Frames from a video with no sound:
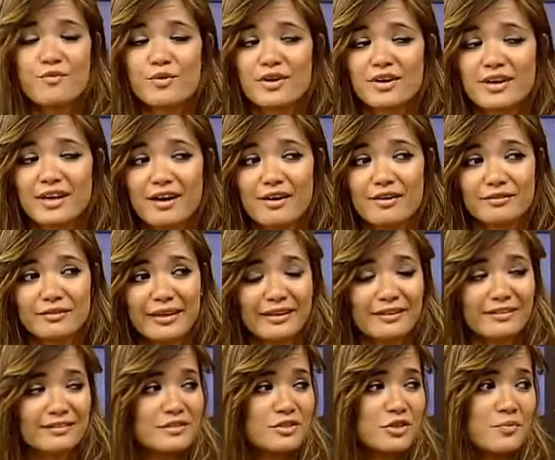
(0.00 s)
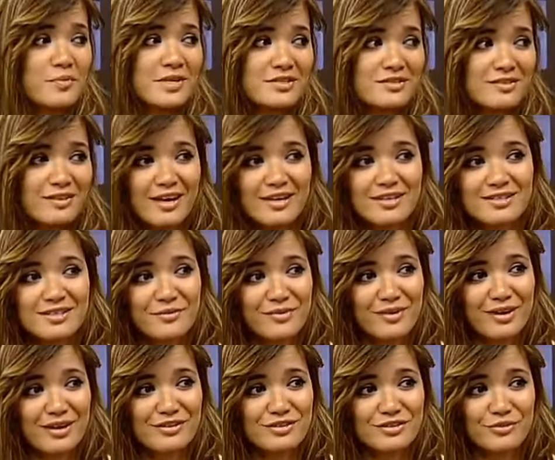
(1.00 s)
work out like so much less than
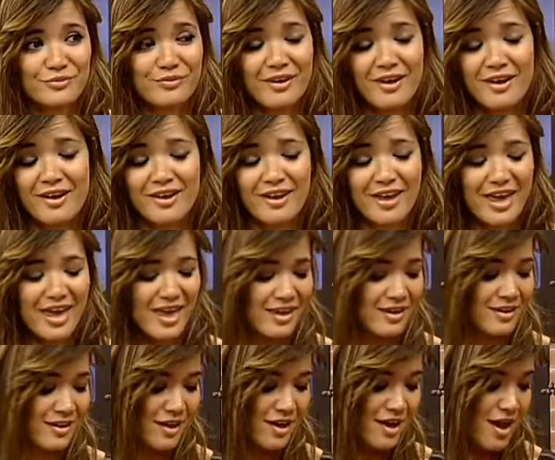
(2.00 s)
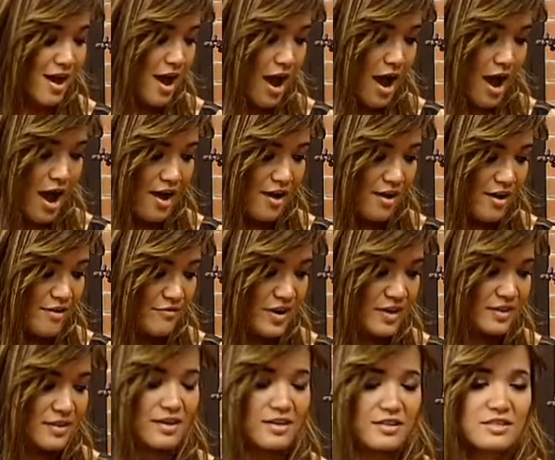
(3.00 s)
when I used to run, and I
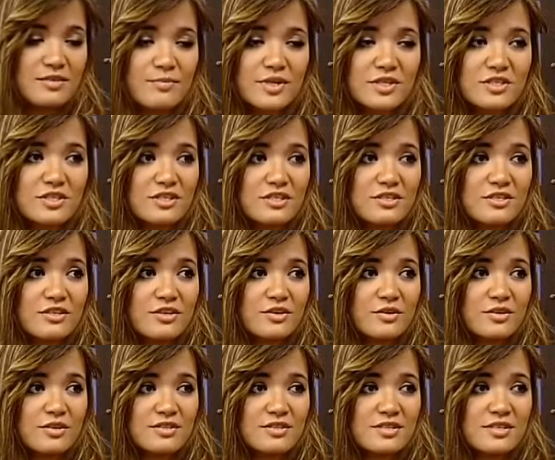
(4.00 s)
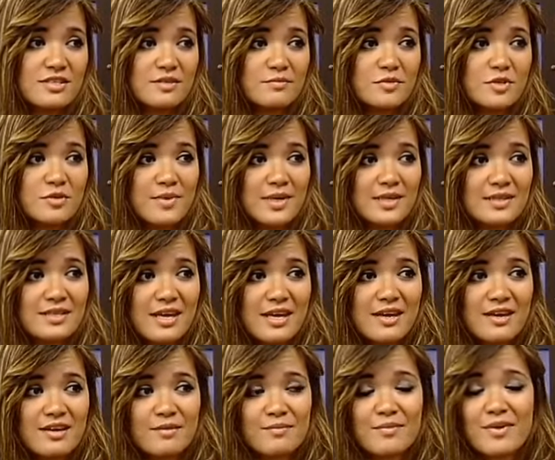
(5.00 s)
find that it's a much easier system to
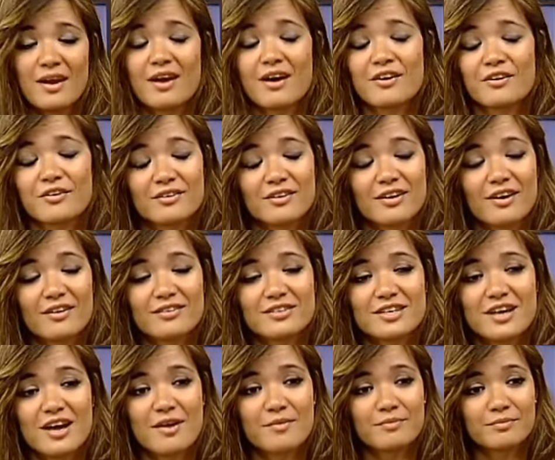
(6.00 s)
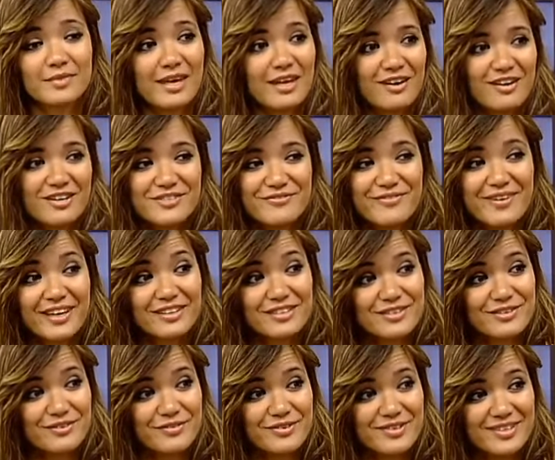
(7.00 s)
maintain. I'm not hungry all the time, and it's effective.